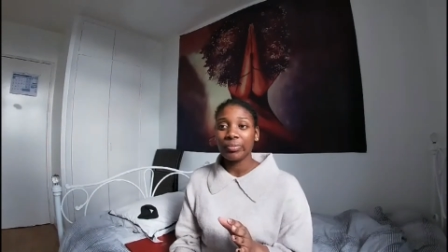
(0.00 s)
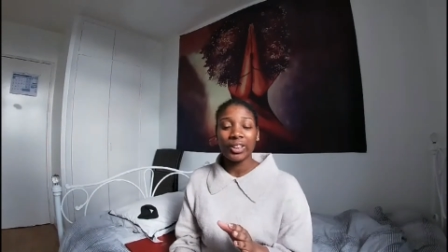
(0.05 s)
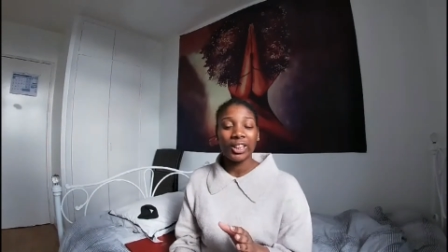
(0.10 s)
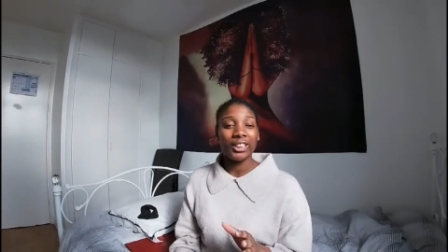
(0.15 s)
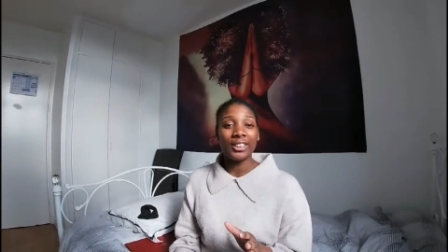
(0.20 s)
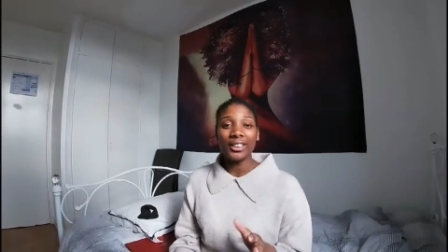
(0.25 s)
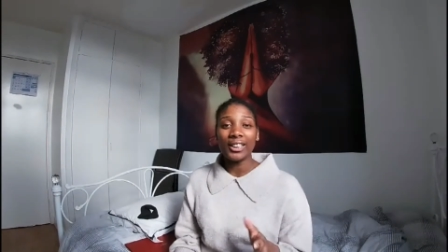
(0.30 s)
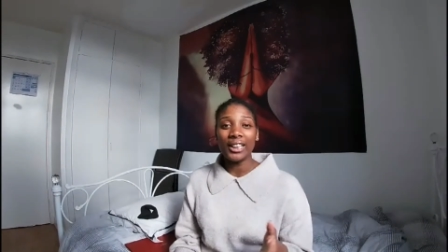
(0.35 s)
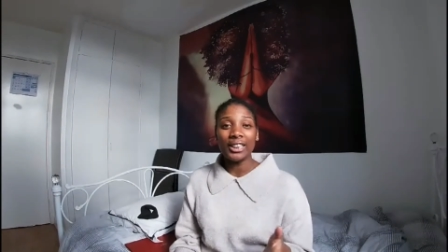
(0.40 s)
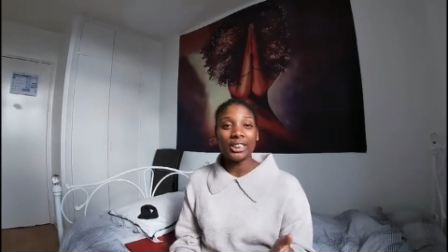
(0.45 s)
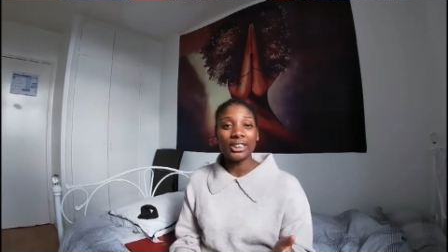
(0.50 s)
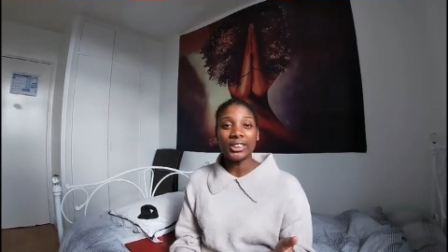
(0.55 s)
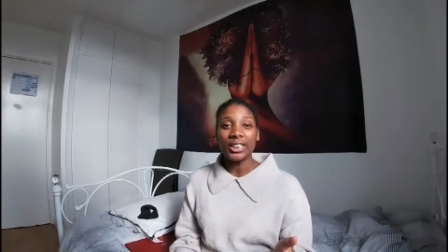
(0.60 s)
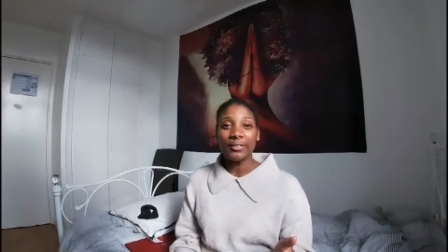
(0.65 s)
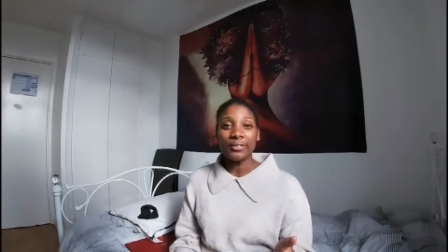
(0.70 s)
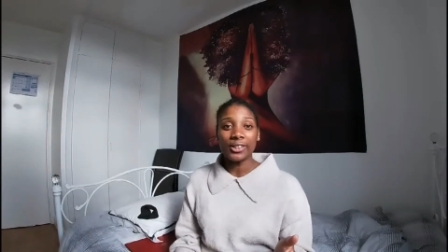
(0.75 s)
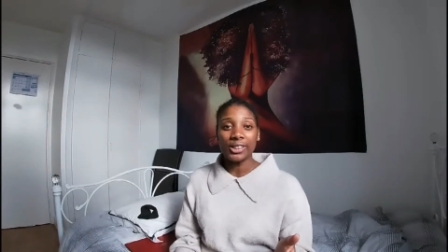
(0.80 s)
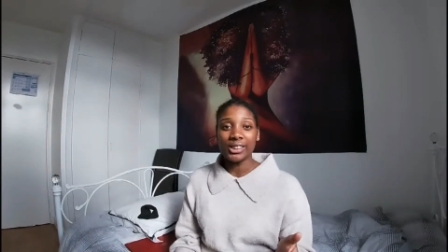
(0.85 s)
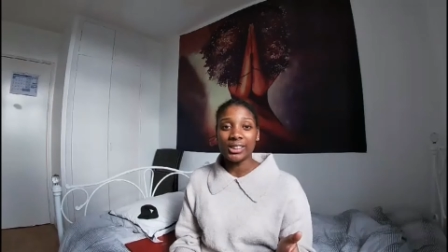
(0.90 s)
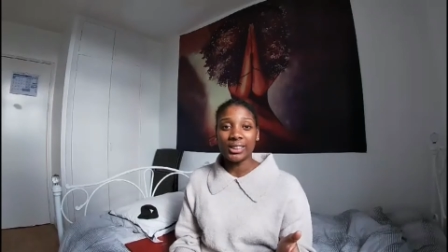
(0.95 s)
And they just
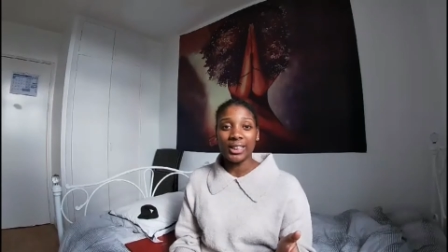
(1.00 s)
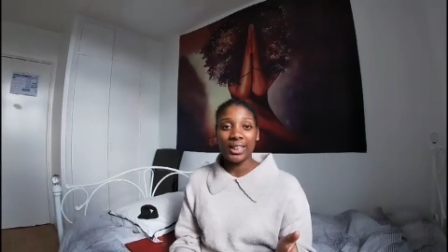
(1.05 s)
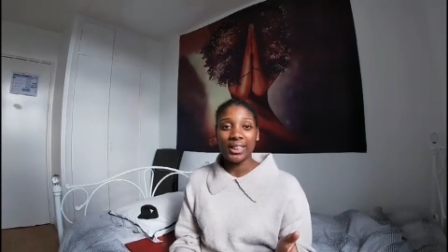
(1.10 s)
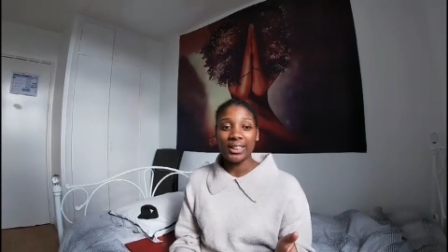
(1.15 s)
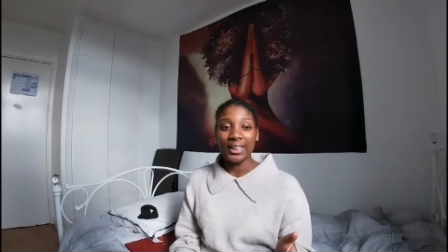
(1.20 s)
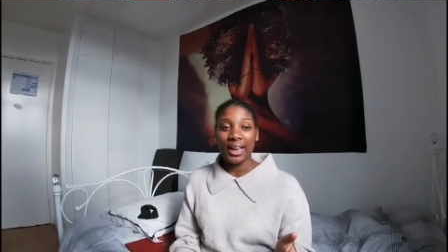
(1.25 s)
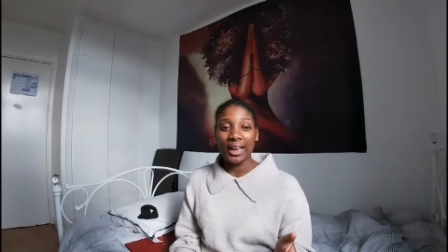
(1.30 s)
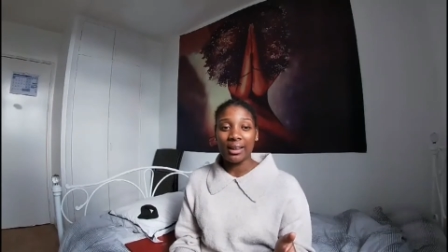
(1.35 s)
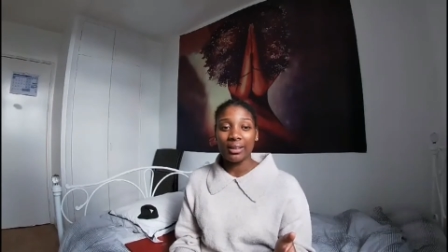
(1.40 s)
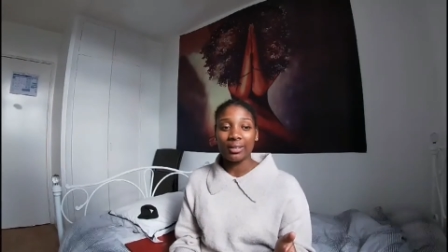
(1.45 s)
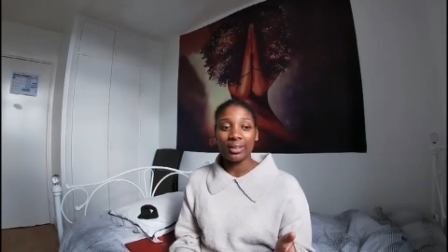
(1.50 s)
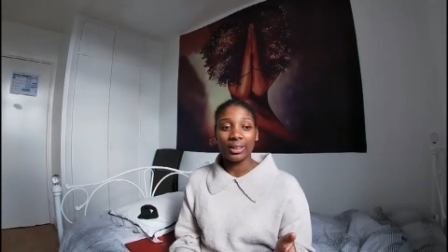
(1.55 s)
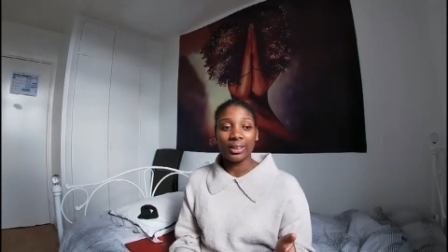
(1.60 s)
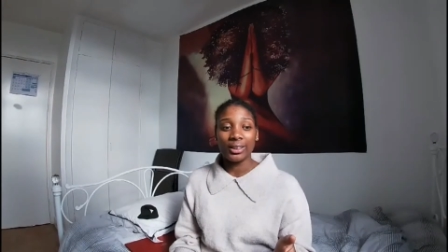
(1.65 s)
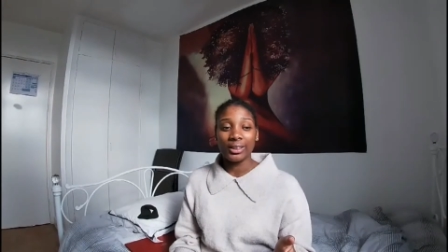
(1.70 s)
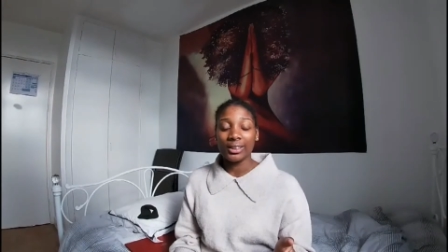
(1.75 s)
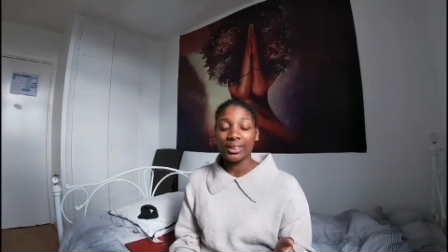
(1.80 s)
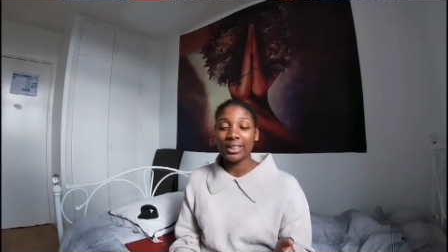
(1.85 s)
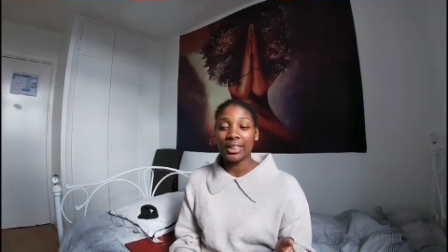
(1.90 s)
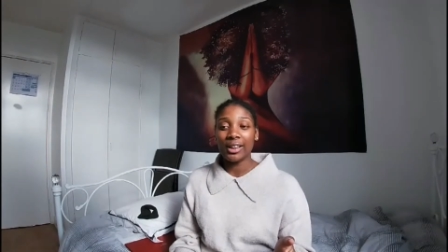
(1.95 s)
have to stay there
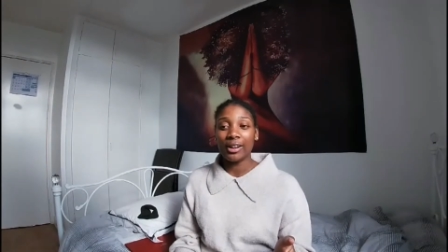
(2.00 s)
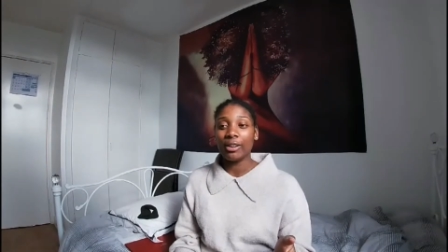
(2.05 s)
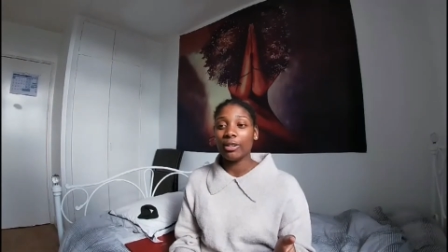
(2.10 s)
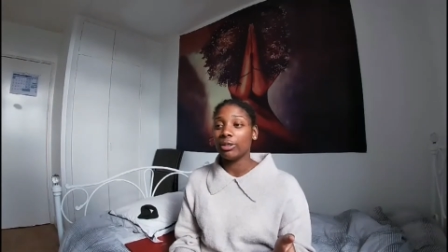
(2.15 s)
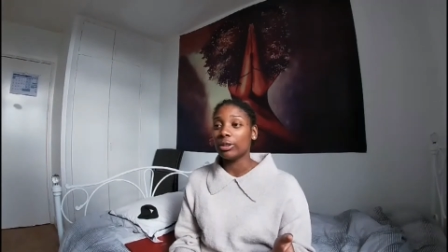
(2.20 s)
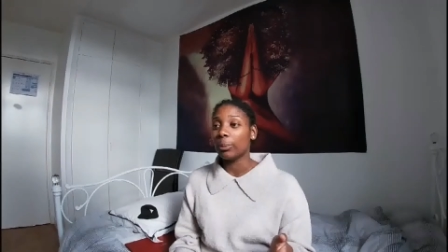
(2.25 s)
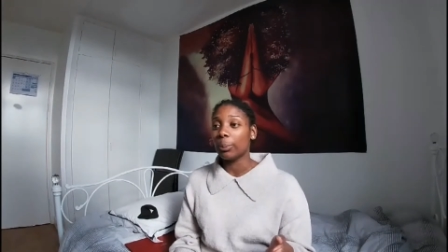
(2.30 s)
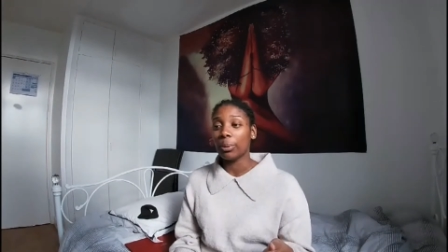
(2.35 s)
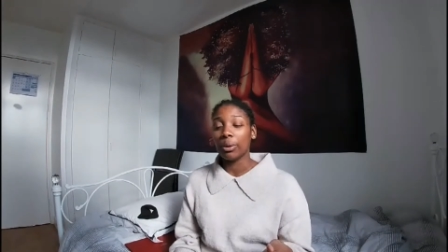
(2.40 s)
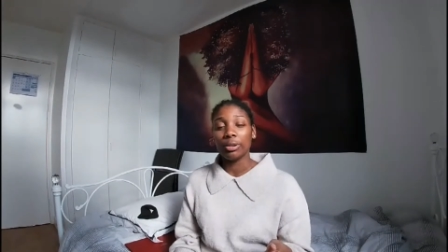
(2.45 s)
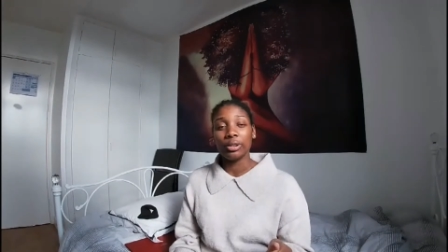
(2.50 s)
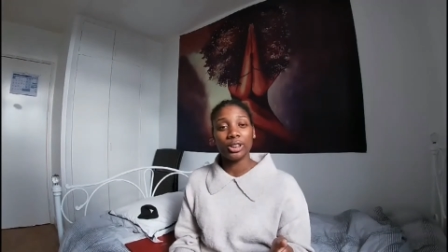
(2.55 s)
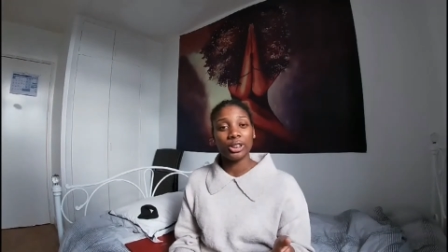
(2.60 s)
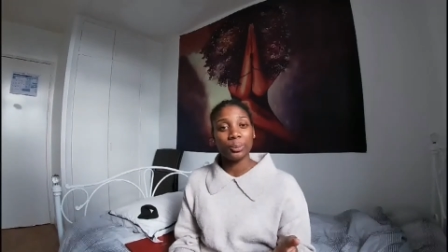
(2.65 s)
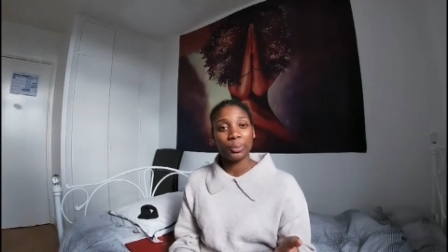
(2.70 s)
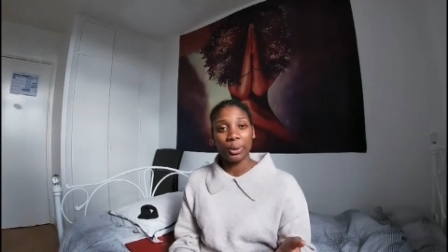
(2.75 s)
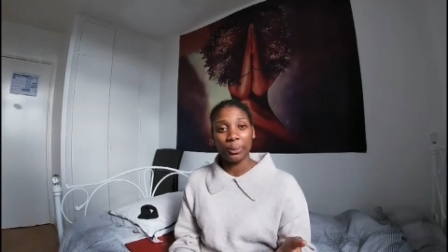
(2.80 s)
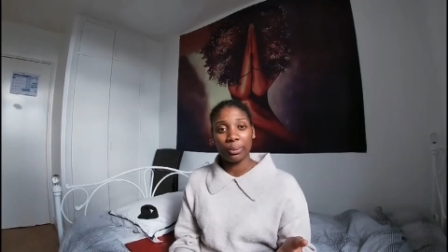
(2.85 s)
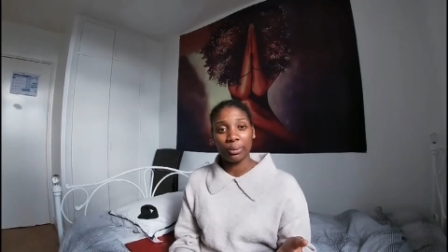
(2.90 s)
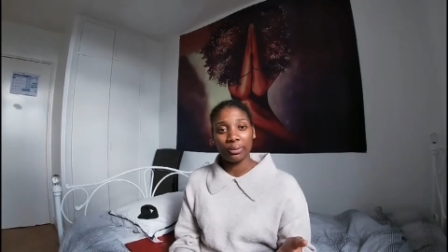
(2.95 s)
until the Polish
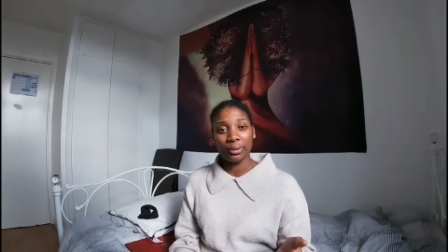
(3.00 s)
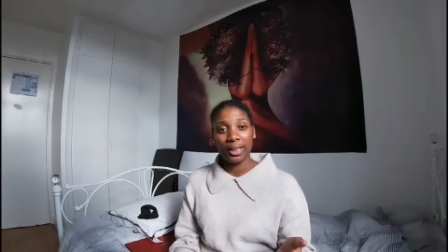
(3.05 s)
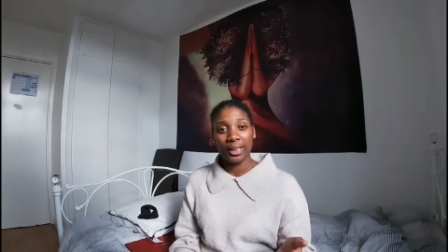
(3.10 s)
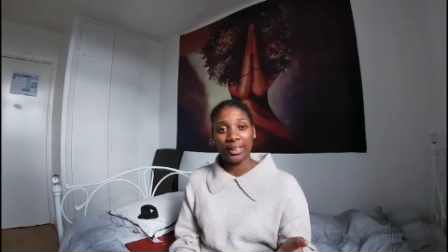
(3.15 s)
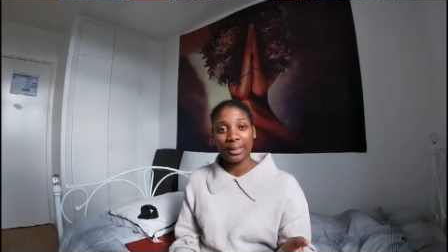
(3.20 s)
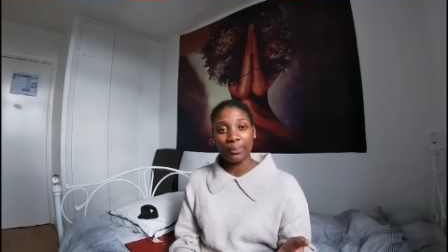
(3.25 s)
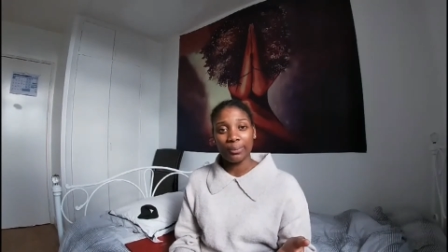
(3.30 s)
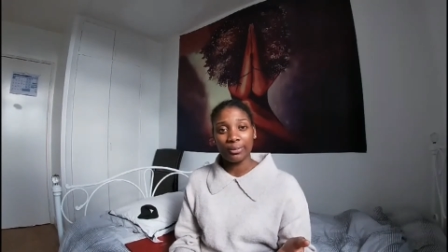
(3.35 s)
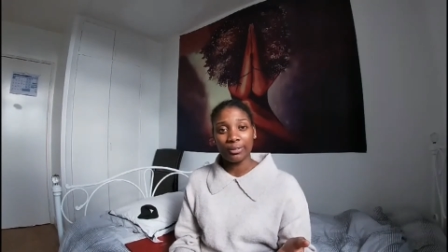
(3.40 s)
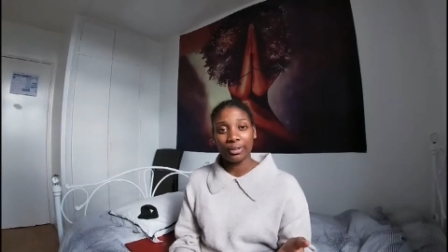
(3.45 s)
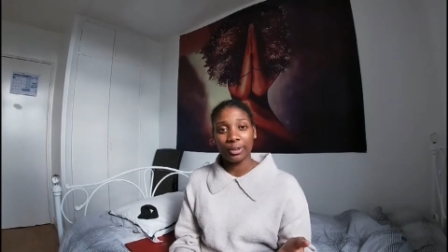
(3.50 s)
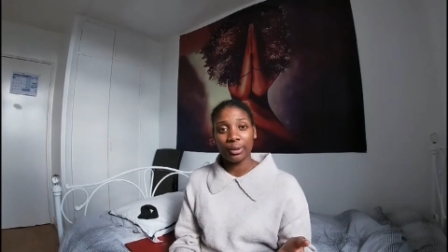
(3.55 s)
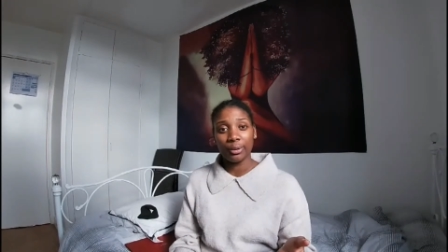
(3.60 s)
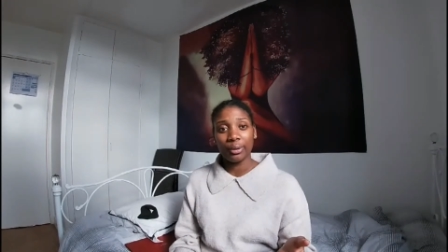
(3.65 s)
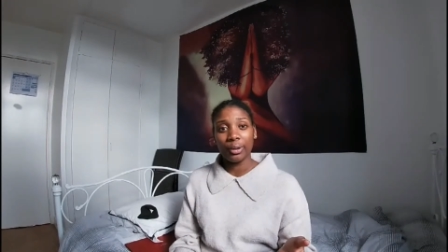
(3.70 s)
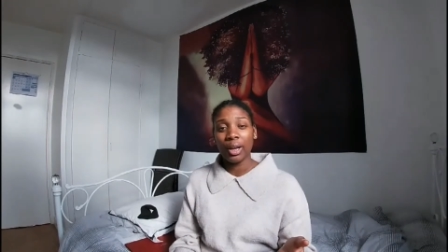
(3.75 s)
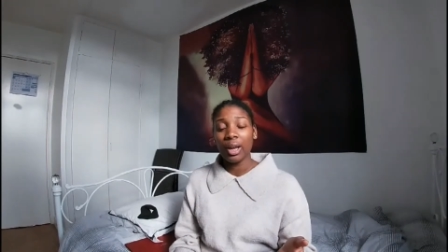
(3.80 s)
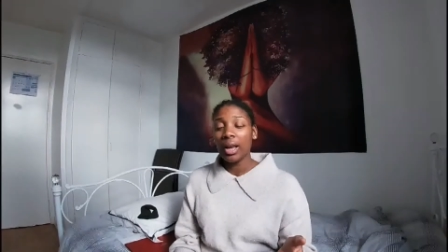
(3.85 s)
people let them through.